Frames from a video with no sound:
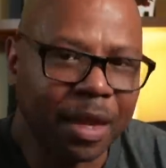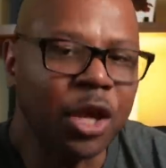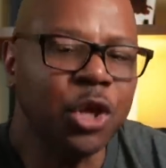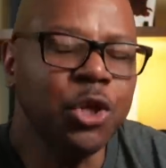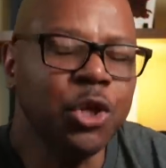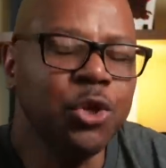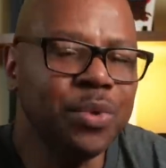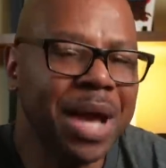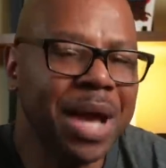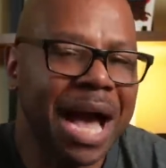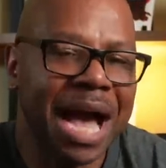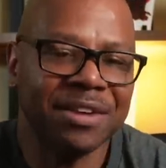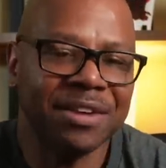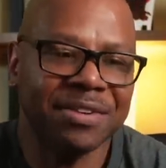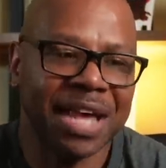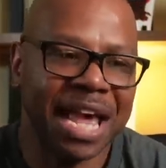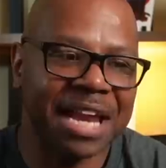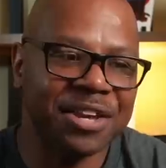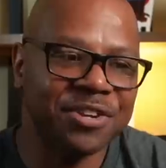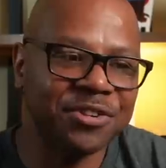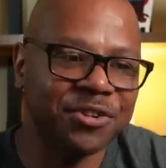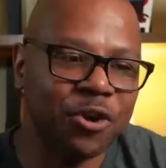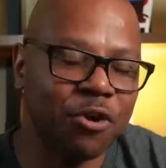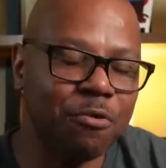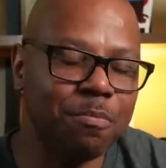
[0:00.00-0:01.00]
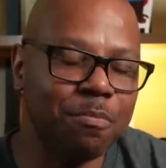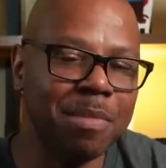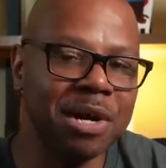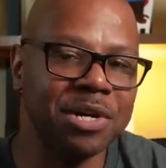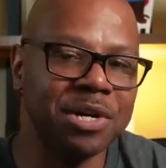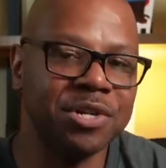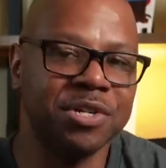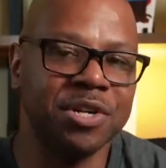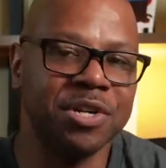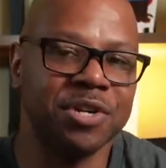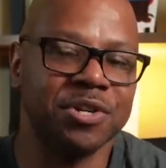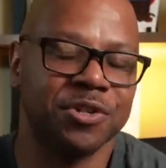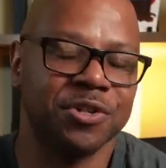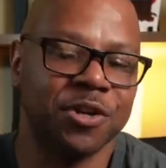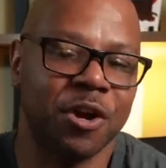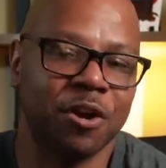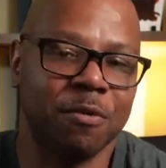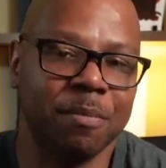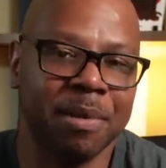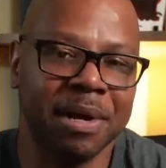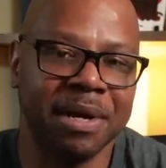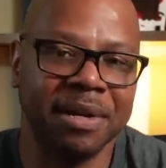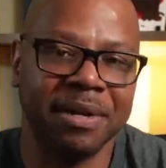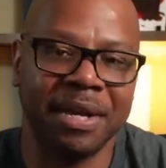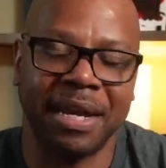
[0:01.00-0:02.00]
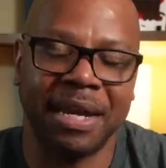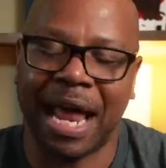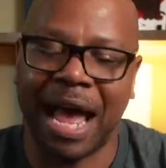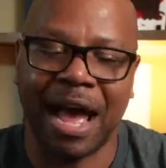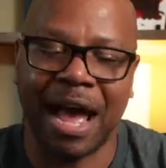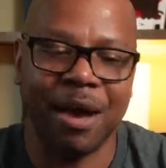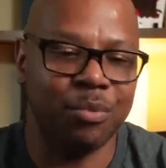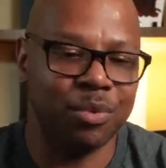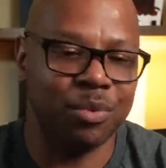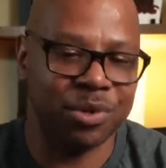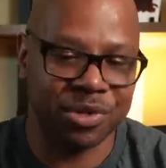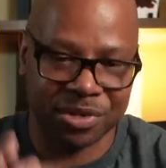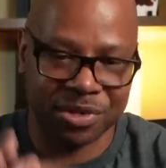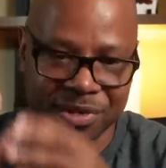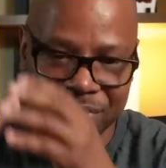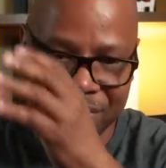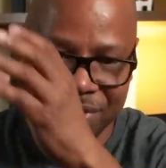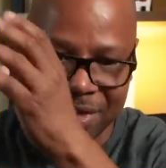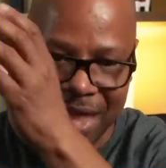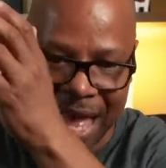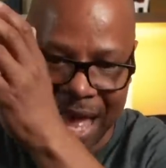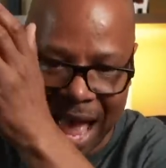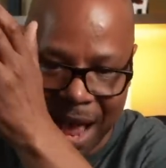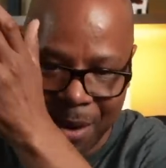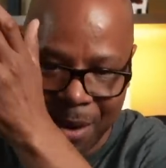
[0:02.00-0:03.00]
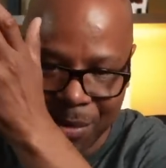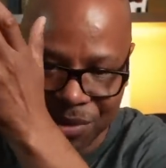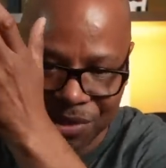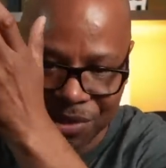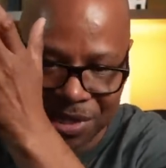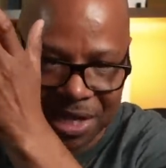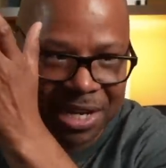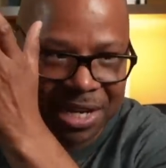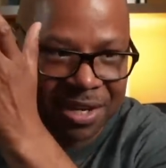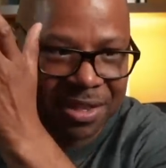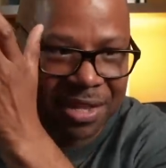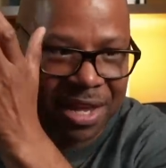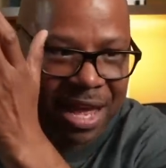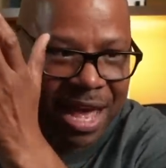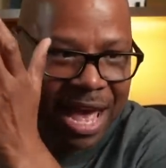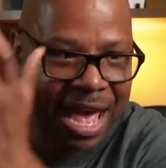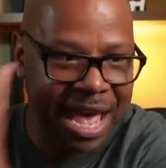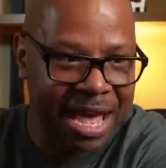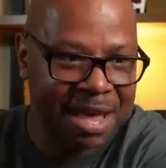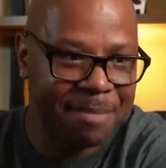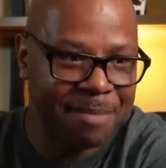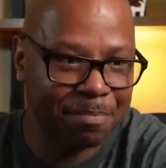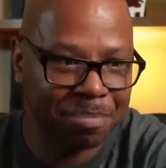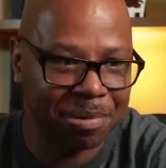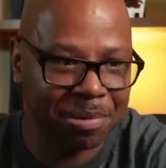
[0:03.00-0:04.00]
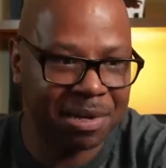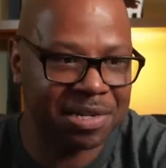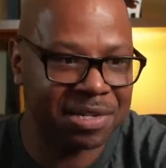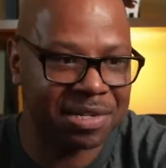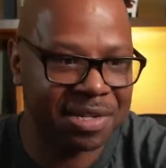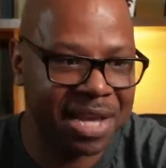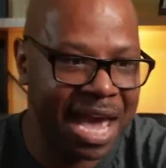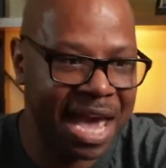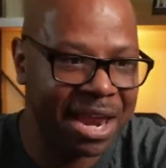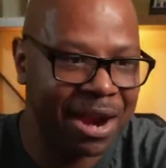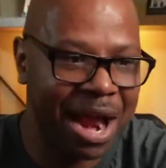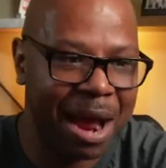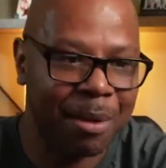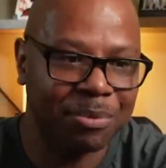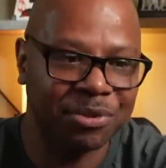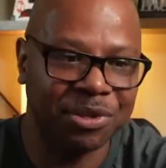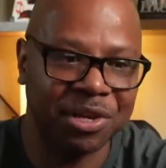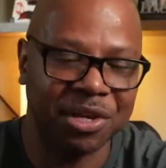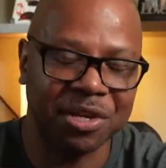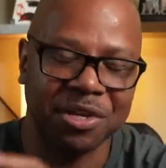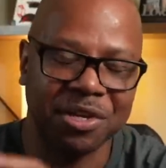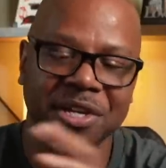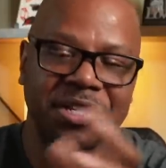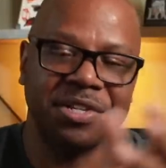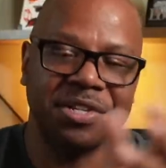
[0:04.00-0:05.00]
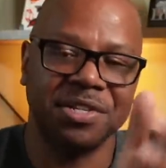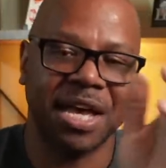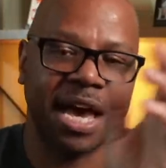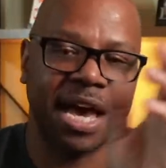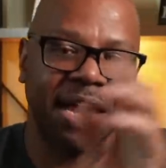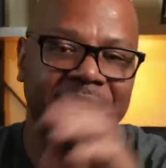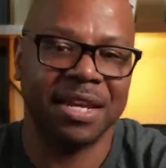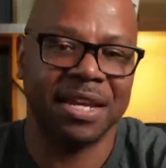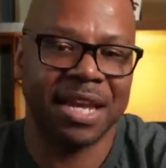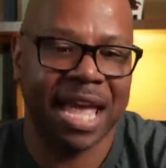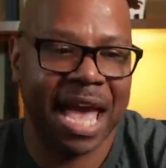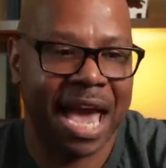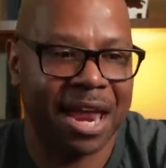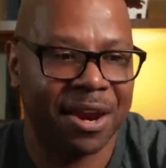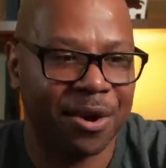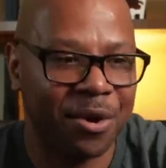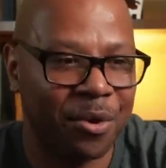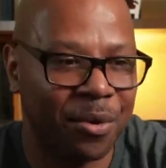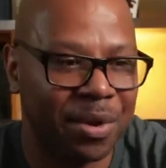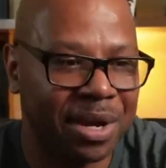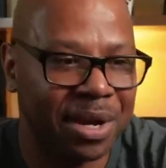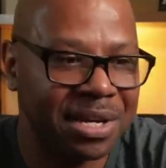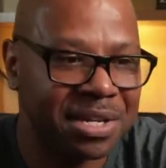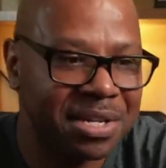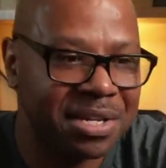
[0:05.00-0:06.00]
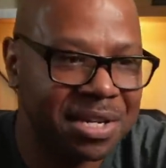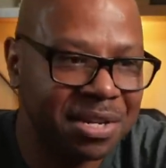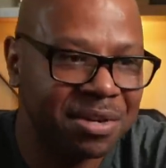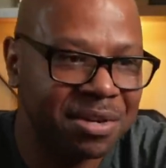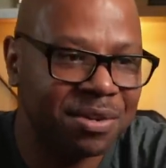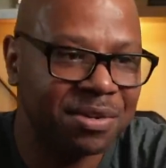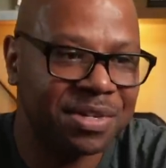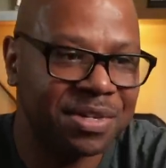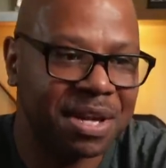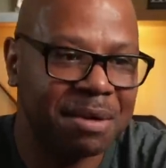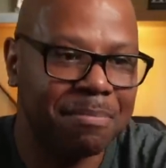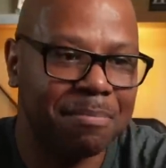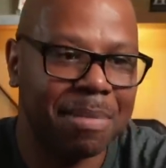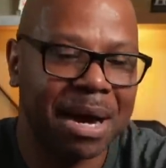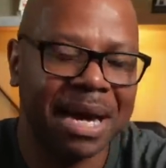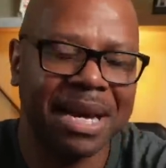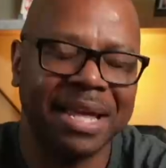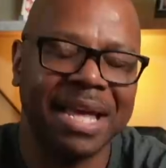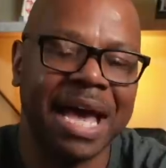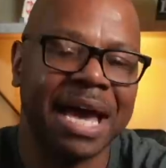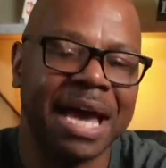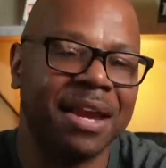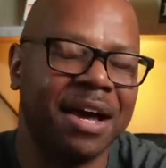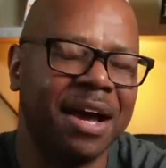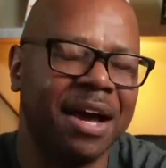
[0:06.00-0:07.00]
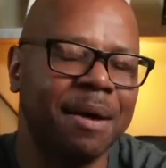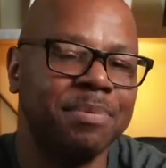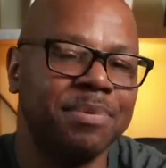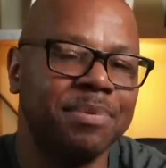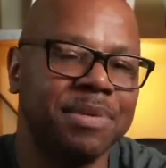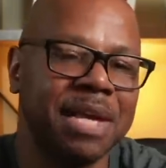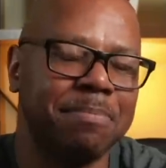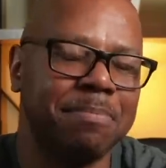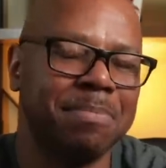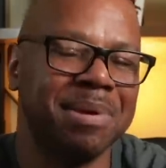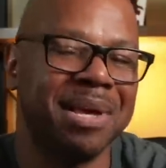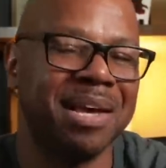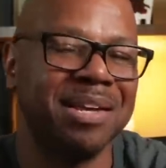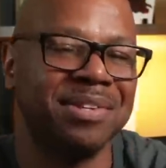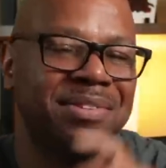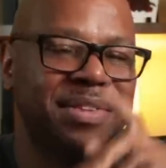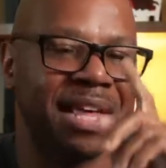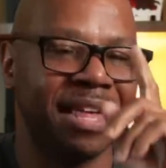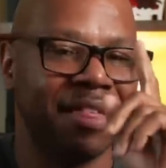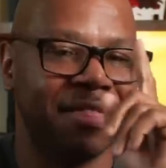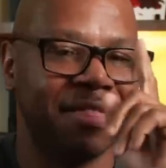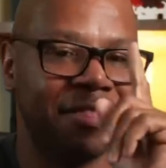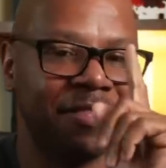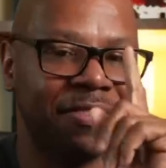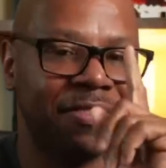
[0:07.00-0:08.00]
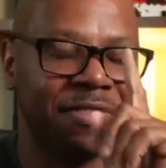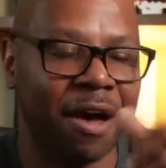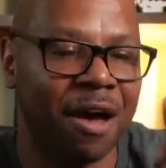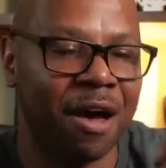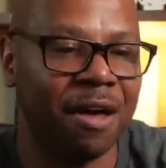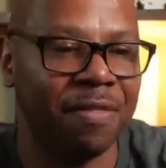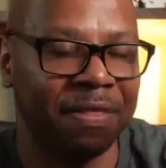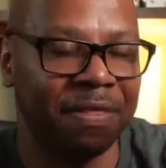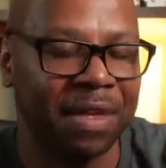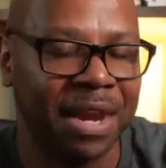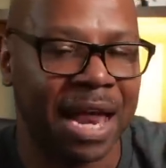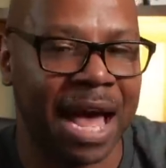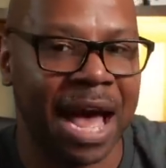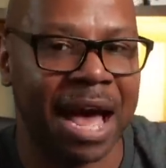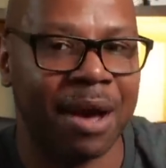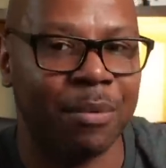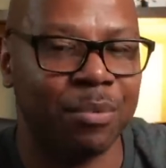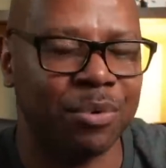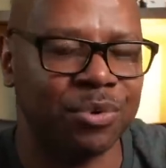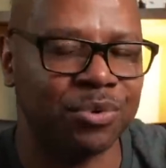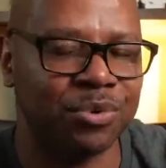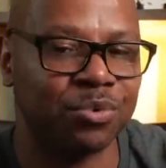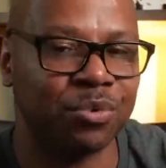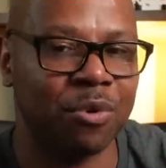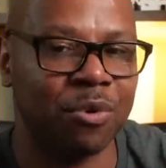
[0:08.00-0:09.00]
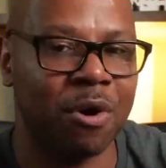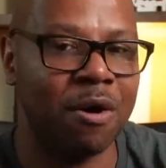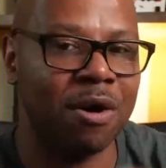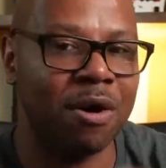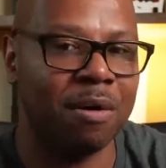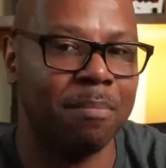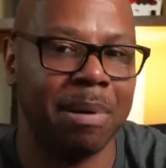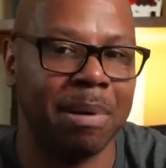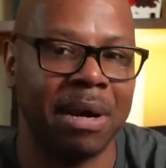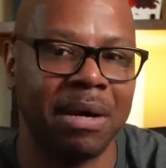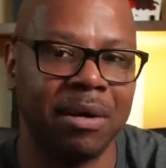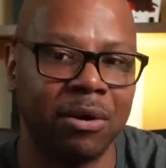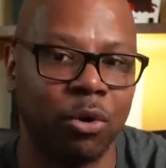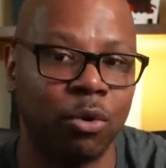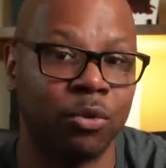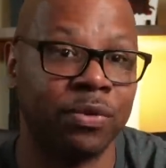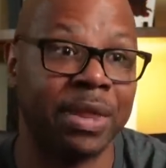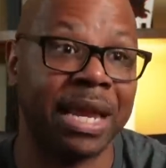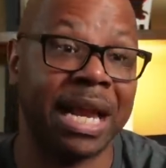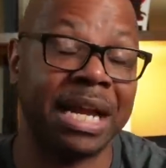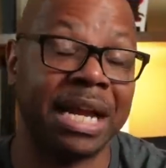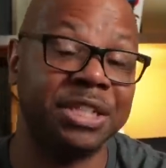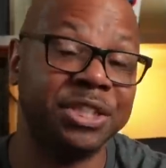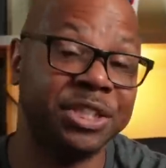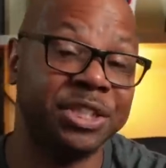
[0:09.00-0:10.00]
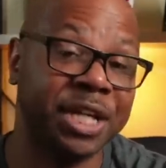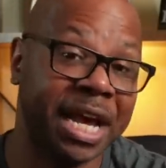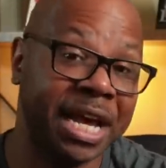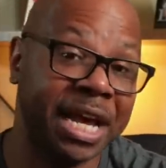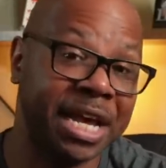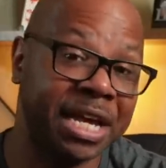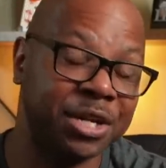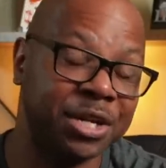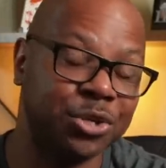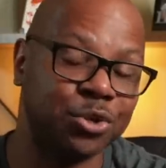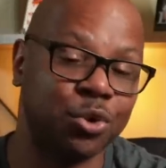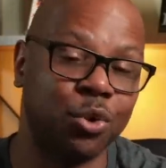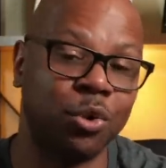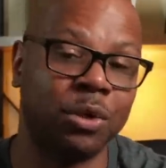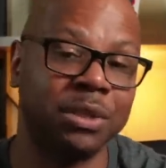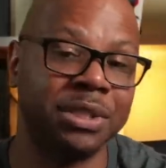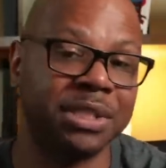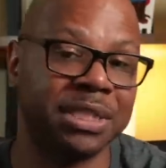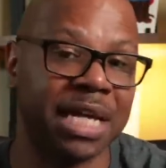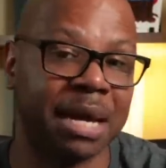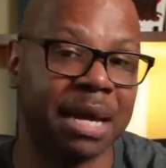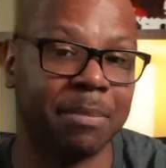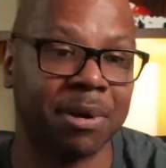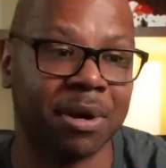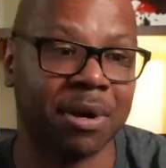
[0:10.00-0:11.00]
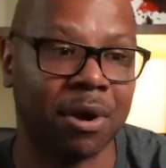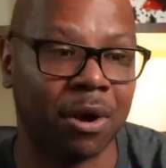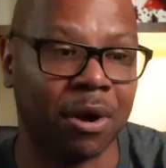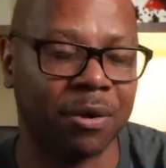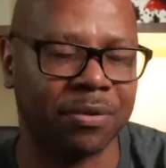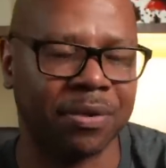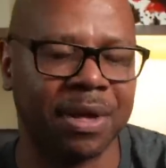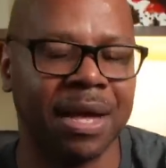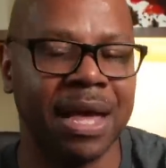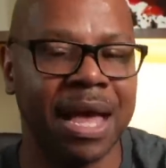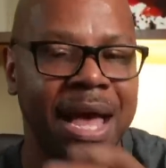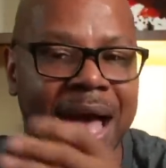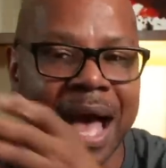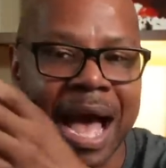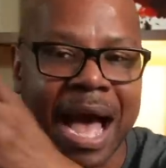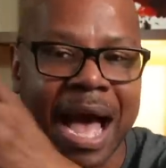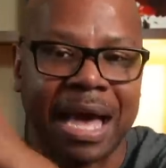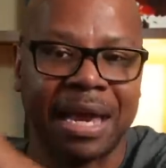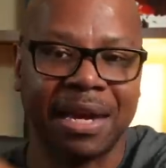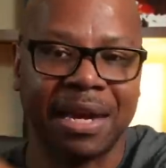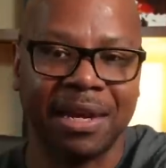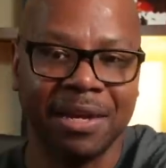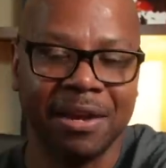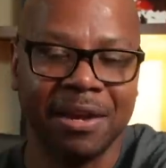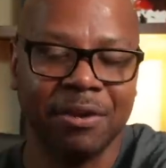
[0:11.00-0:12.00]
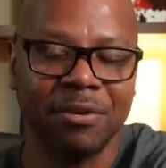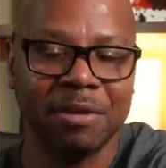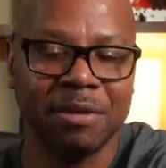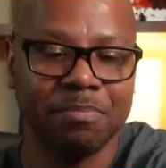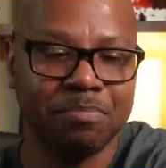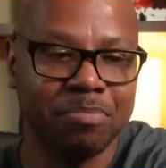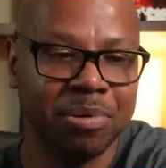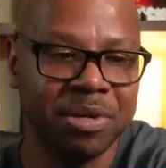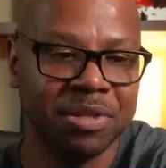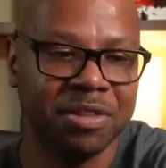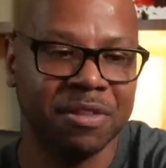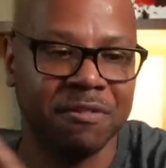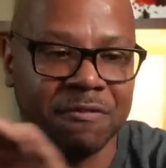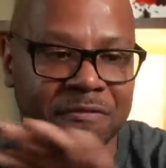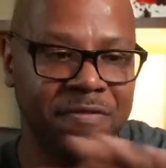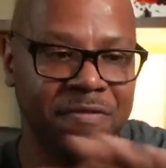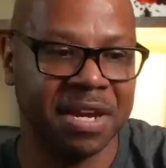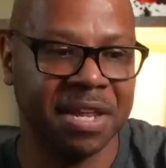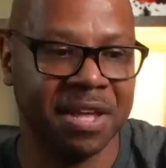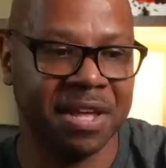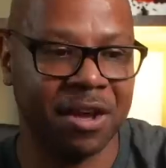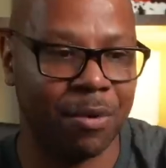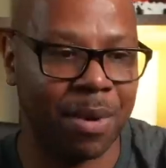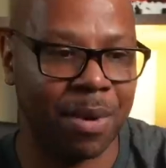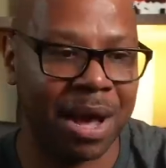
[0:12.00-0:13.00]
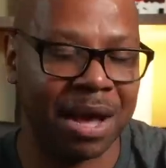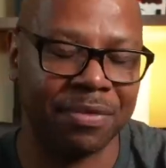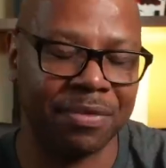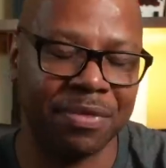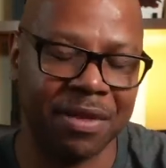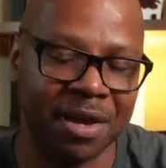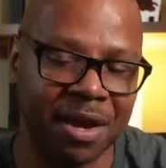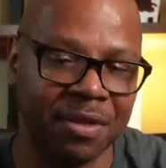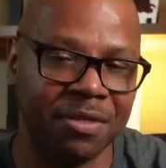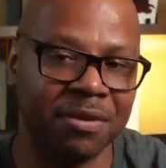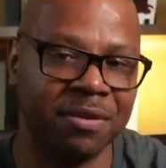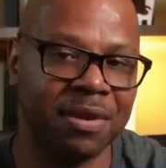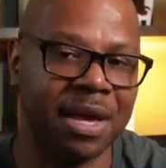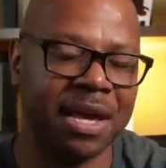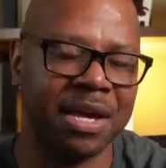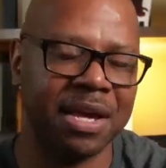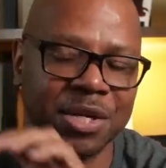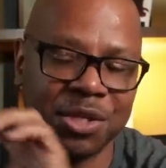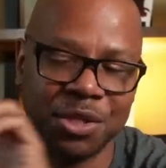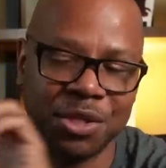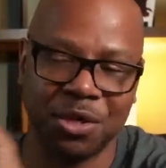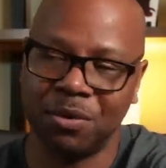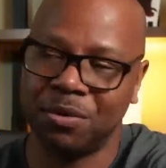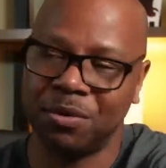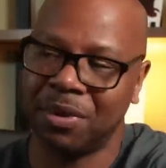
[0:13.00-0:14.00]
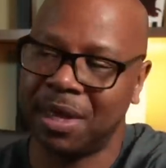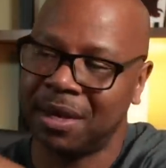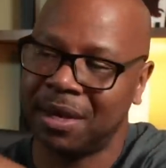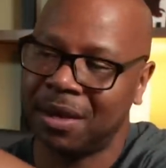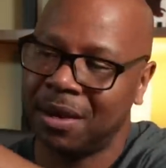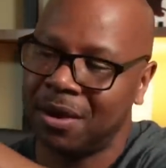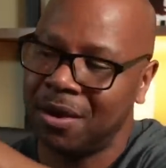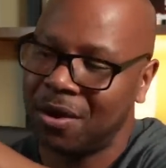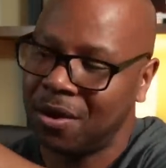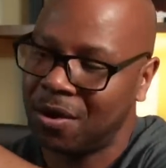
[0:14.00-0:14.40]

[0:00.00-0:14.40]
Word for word: you guys had so much discernment that I was I was in the A plus cat. I was in the good side of the category until somebody got upset because they thought that I was wrong about or that I changed on John MacArthur. I literally put the video out the other day and showed that